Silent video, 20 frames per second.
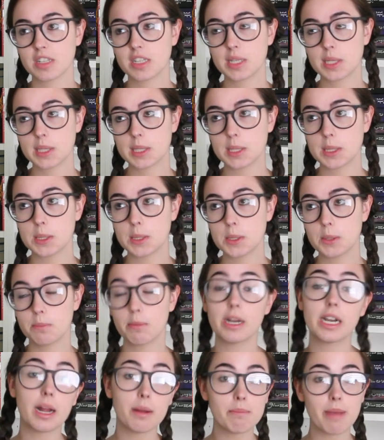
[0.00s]
so,
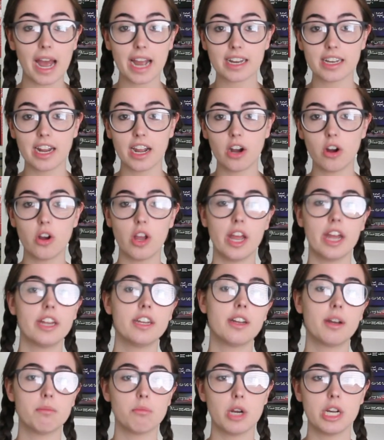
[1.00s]
but I'm back now
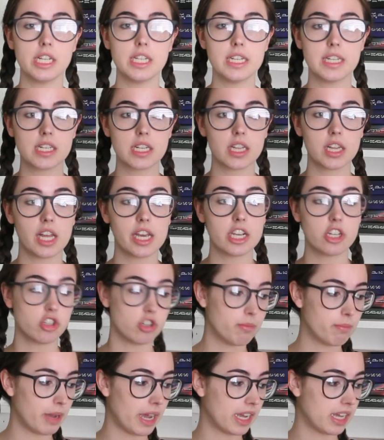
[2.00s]
and I'm ready to like
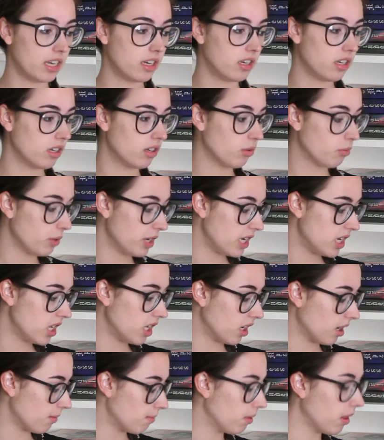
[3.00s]
jump back into
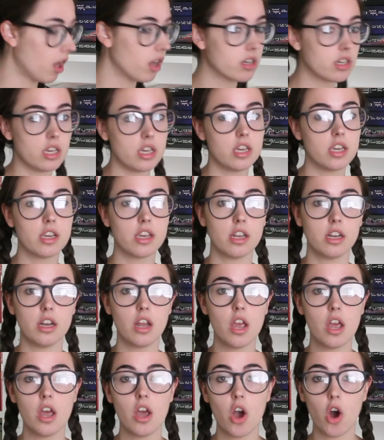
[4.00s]
reading and blogging and
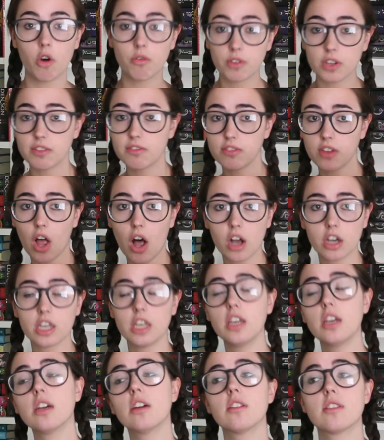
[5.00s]
hopefully
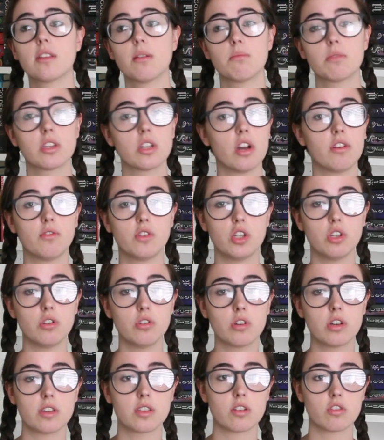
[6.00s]
vlogging some stuff too
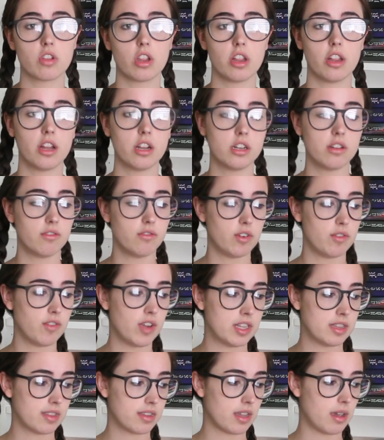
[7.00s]
because there's a lot of
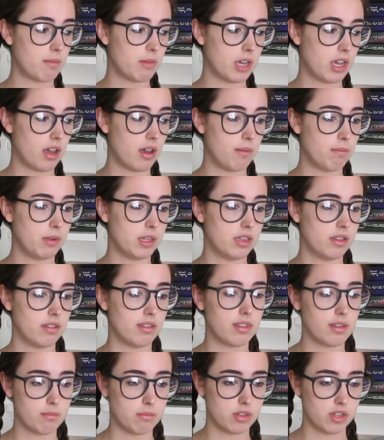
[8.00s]
events coming up and
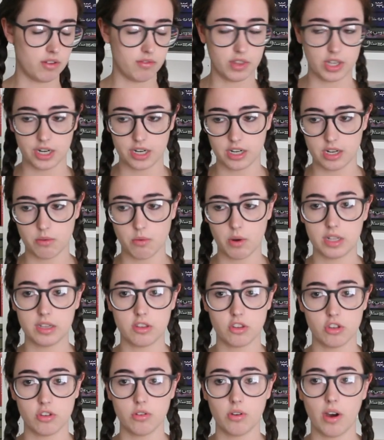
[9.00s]
some stuff that I already went
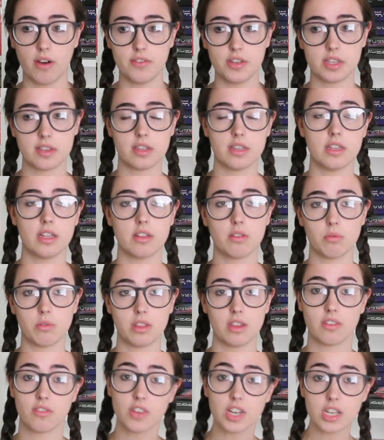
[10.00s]
to. Obviously, that's what
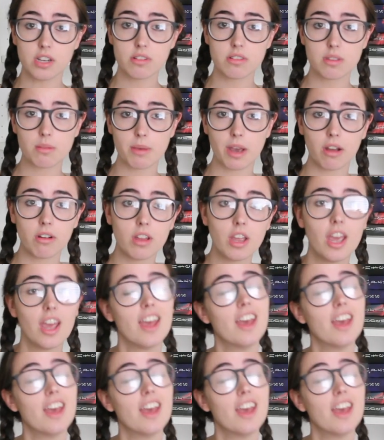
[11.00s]
this video is about.